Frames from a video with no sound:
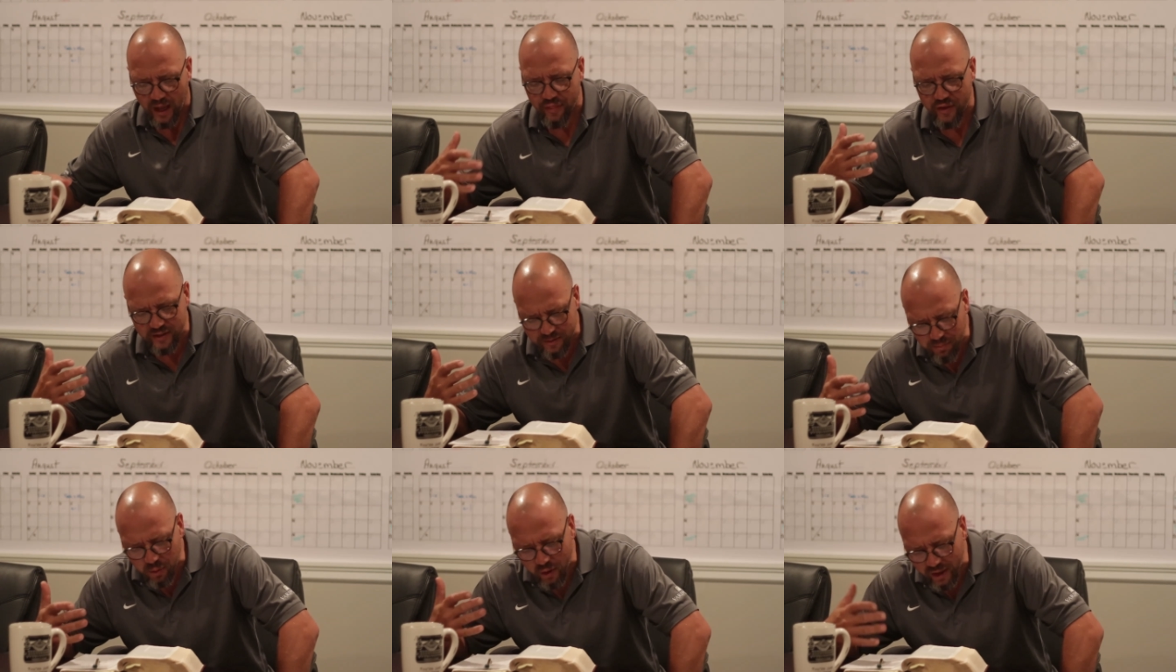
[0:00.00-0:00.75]
Uh,
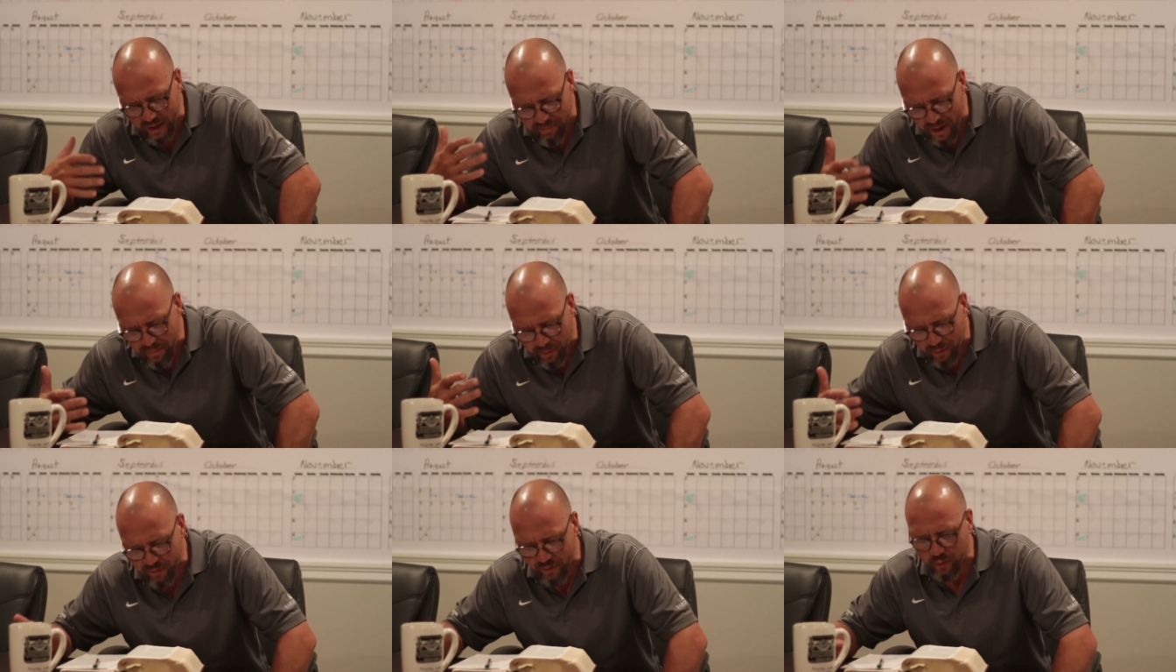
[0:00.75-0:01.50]
this morning in my
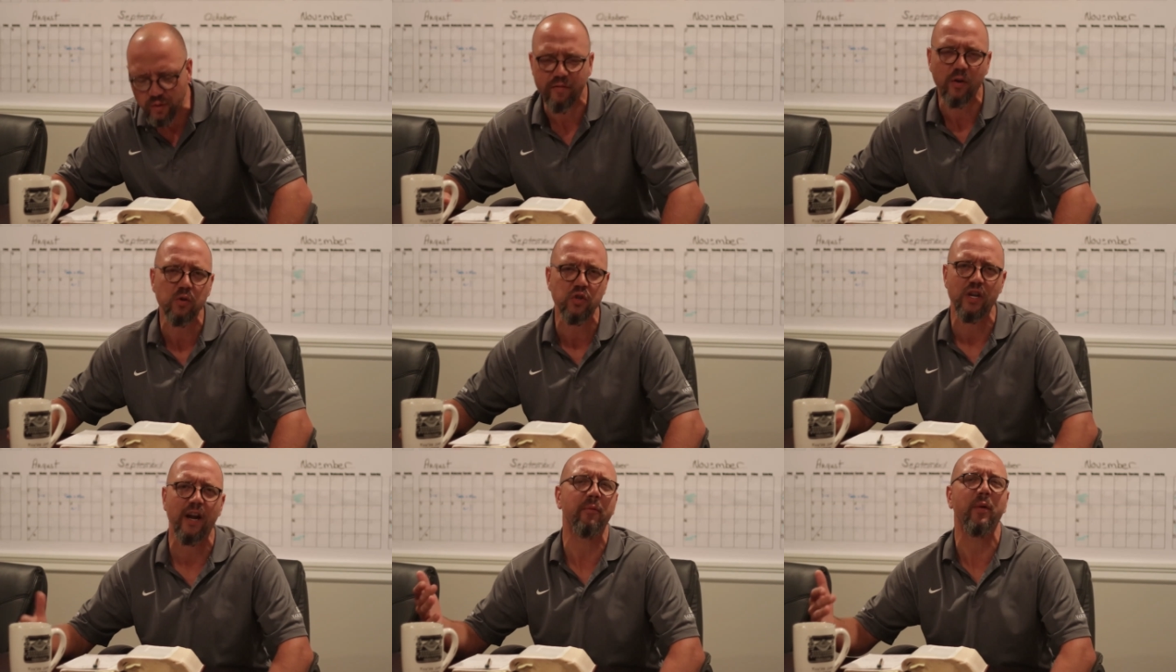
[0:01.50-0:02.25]
personal
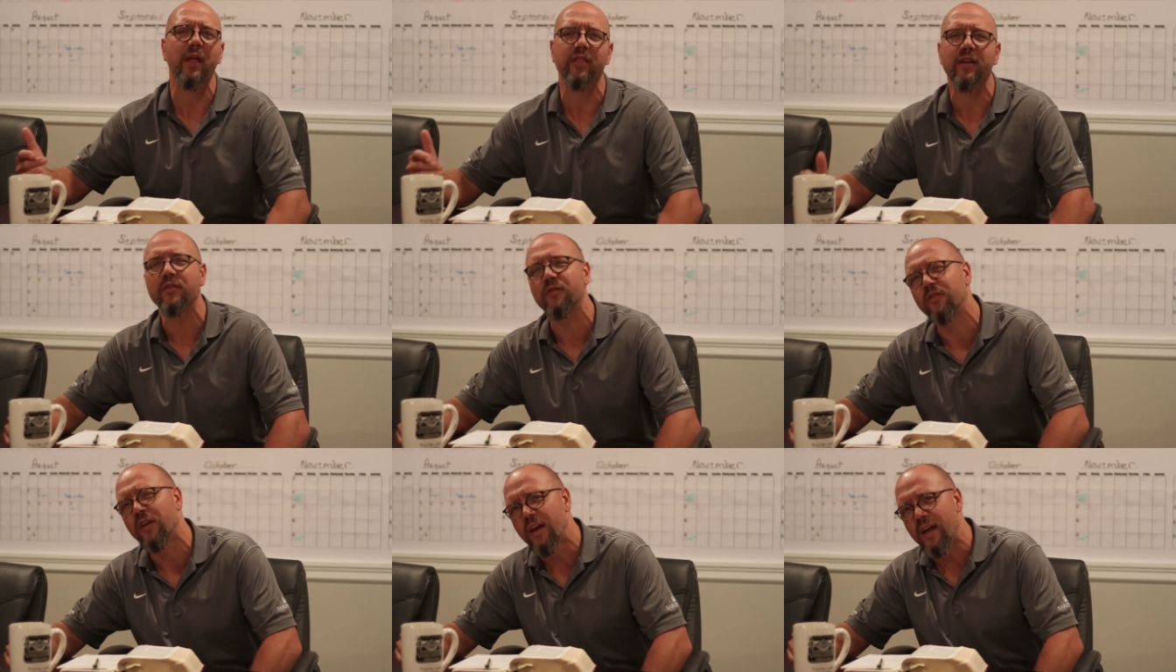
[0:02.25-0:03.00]
devotion, I read
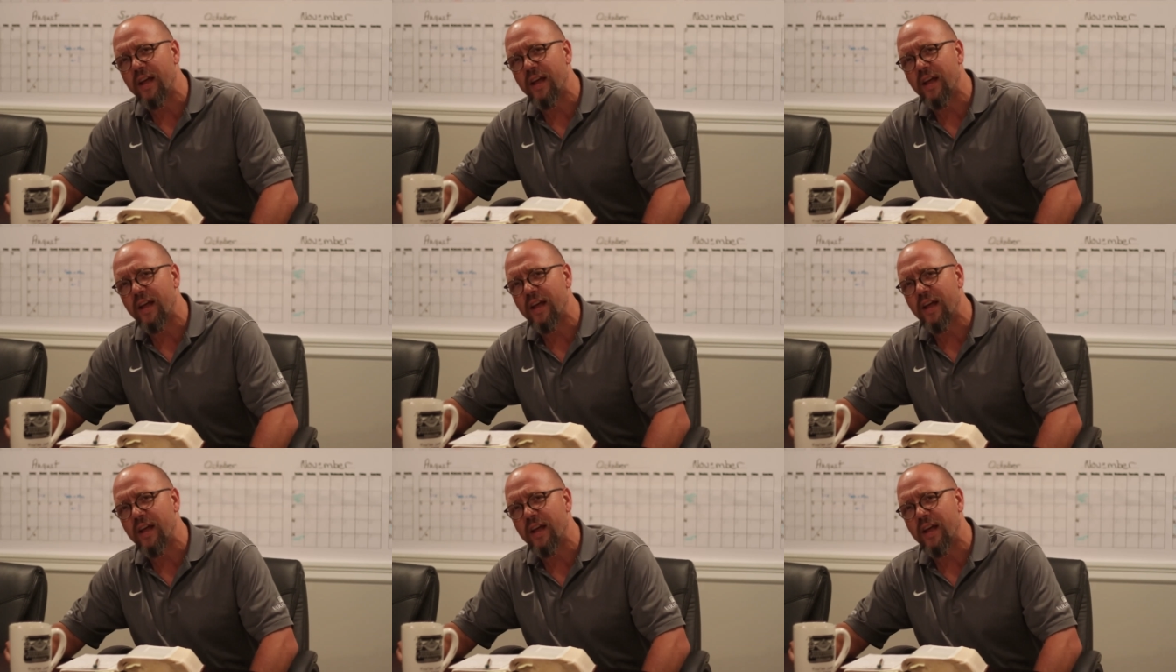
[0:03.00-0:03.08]
this.